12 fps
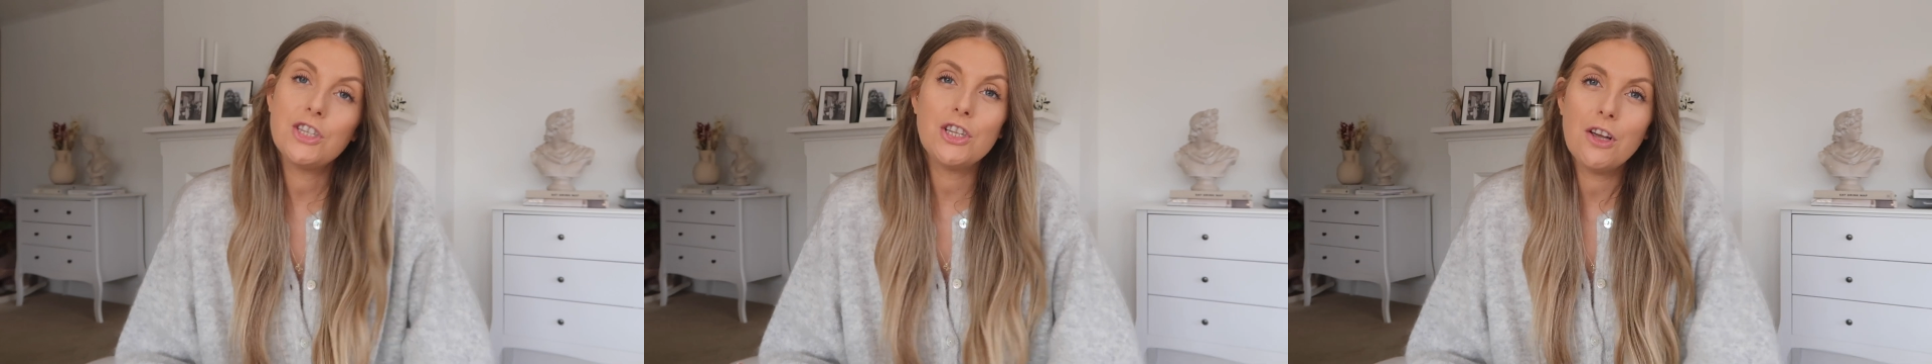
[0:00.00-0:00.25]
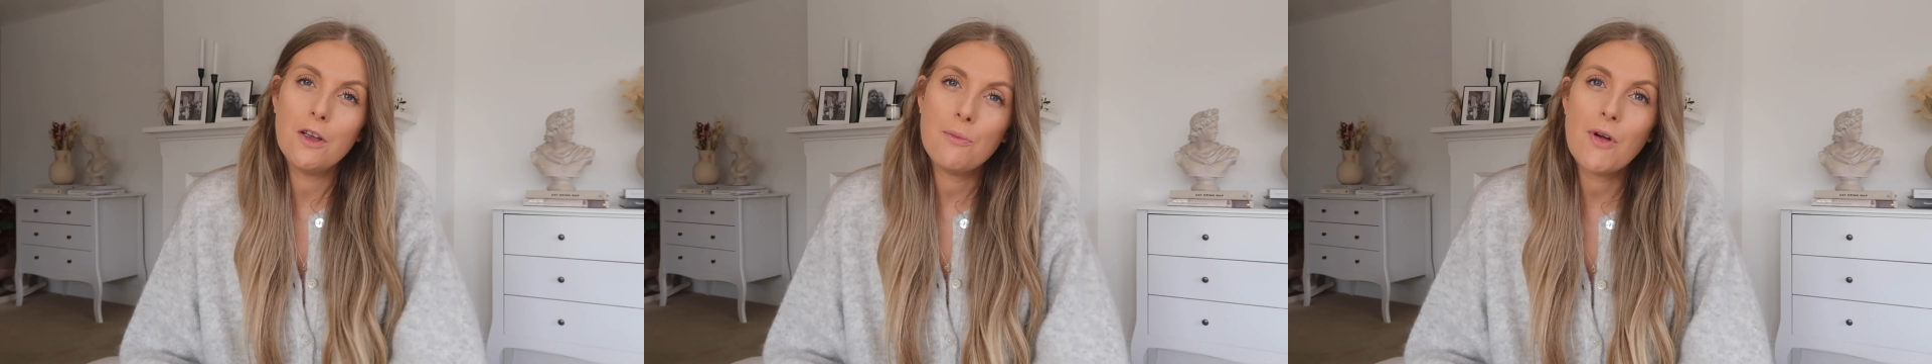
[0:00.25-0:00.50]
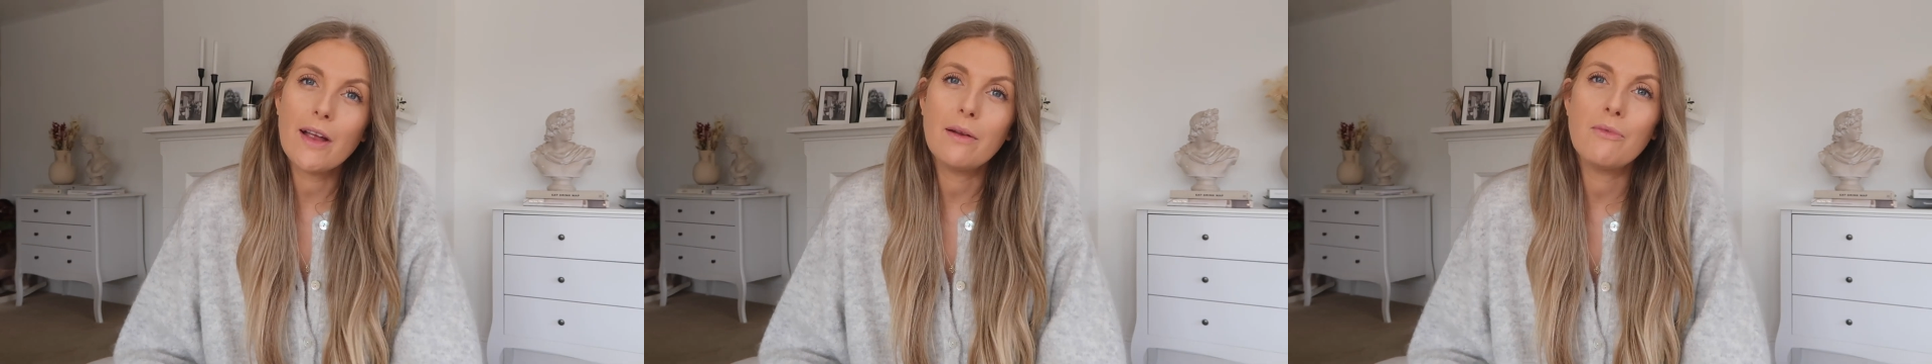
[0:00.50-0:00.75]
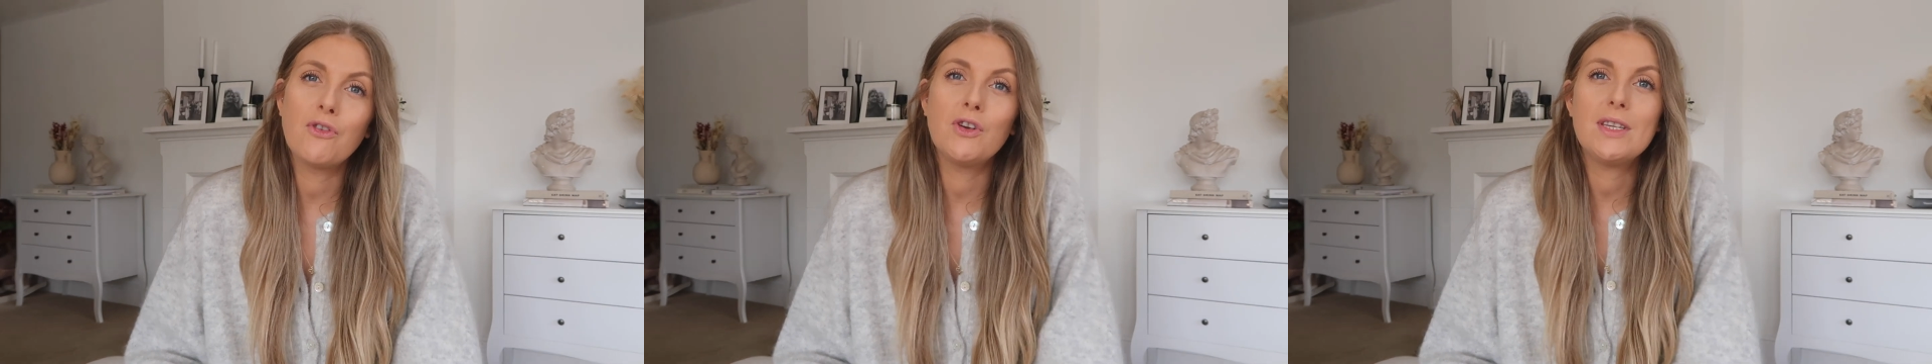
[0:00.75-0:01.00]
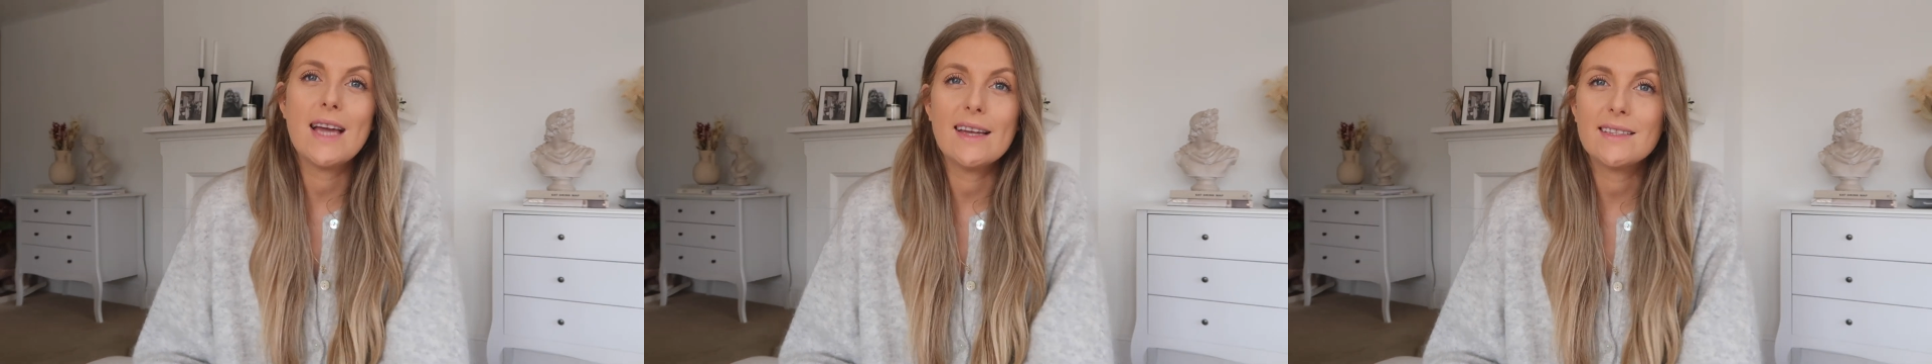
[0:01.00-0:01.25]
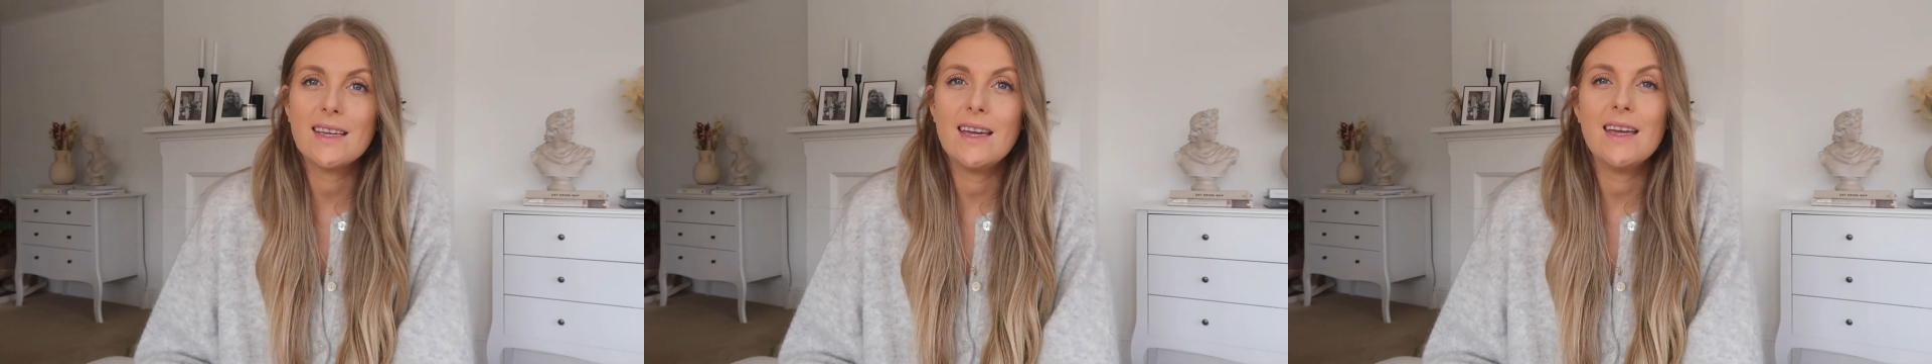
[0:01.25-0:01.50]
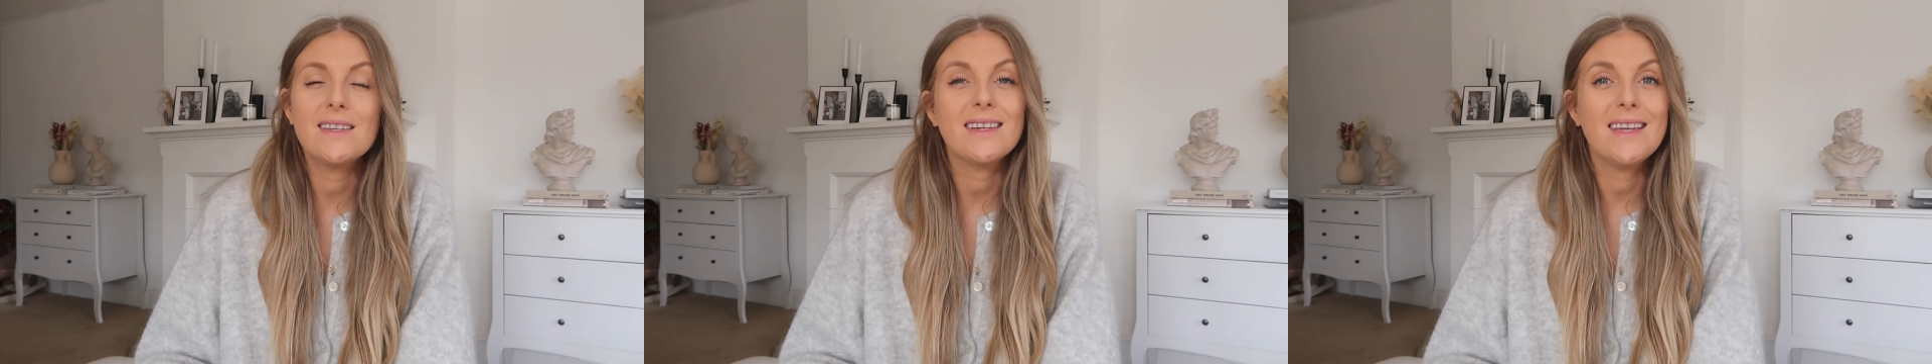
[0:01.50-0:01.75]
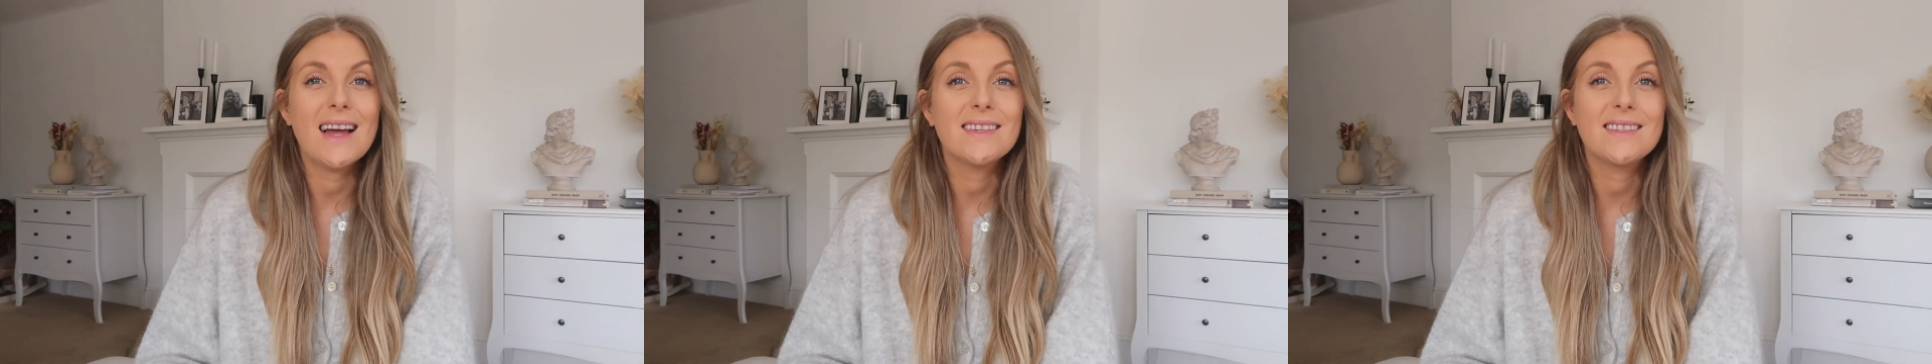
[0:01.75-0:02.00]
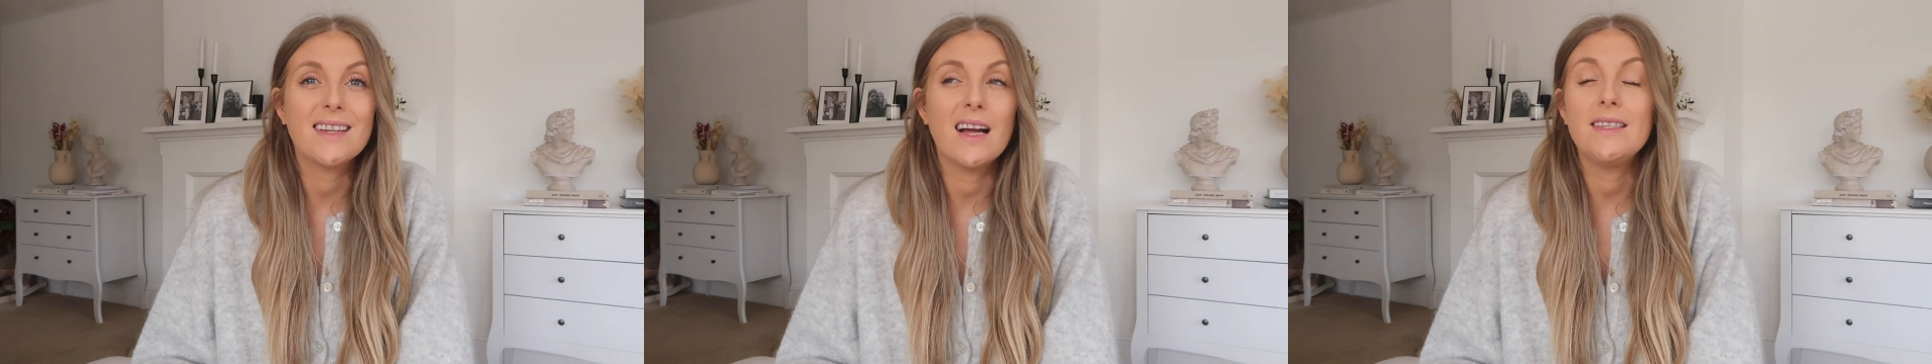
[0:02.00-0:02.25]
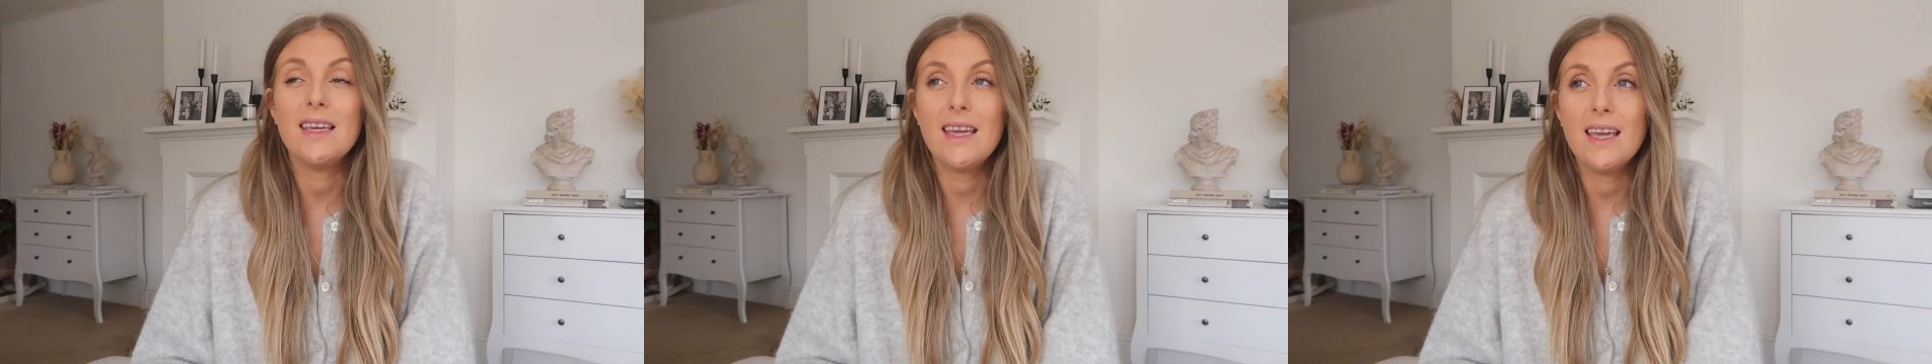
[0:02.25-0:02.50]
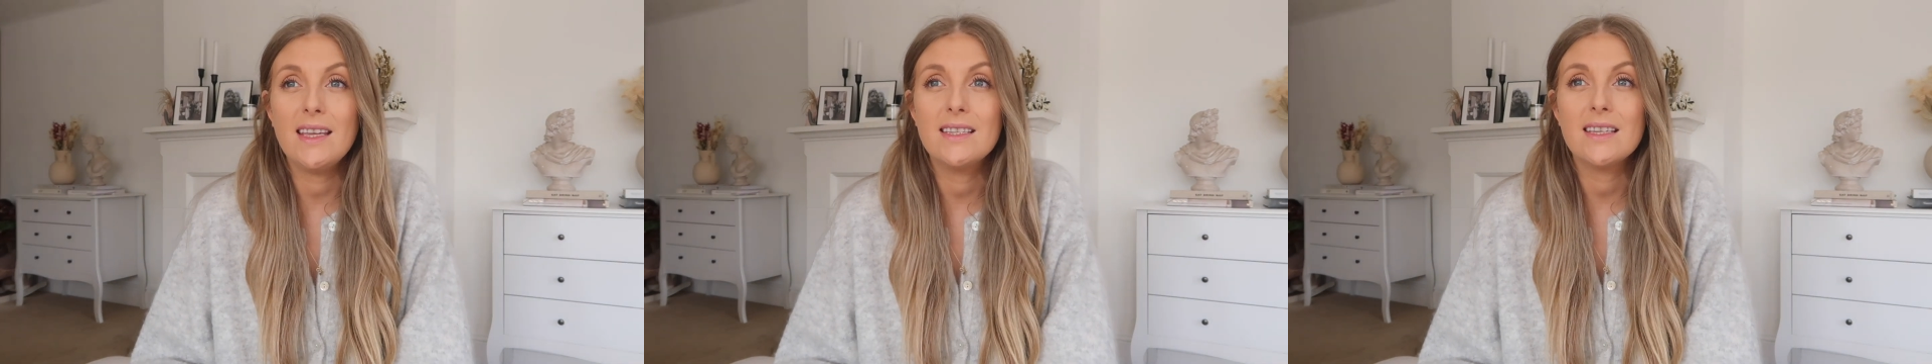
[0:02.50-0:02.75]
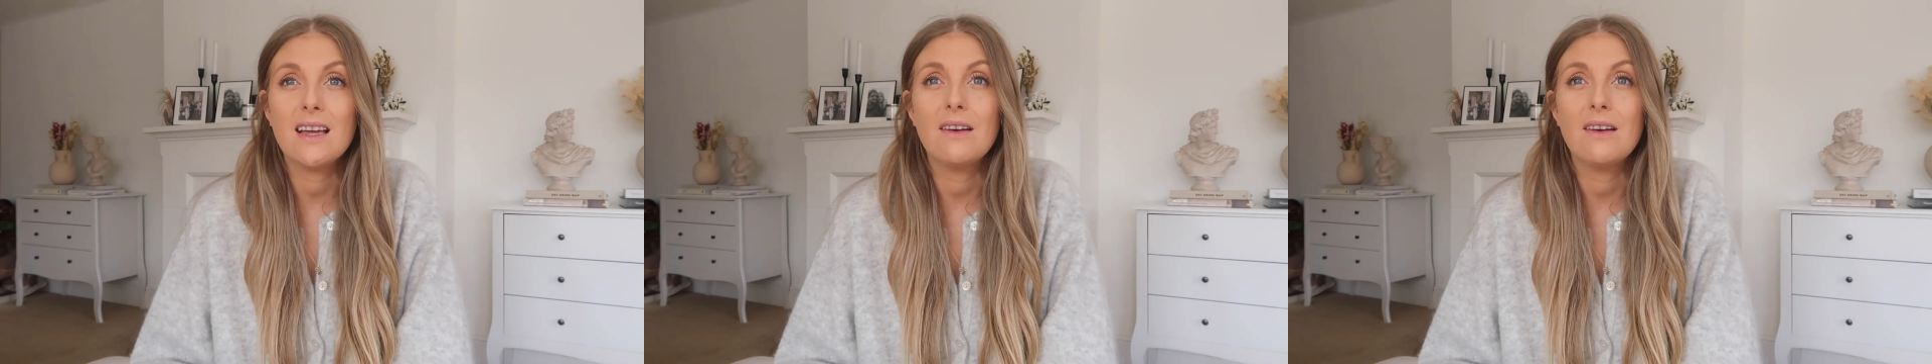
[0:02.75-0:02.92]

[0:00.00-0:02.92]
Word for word: Did you know you're pregnant before you tested? Yes, I did.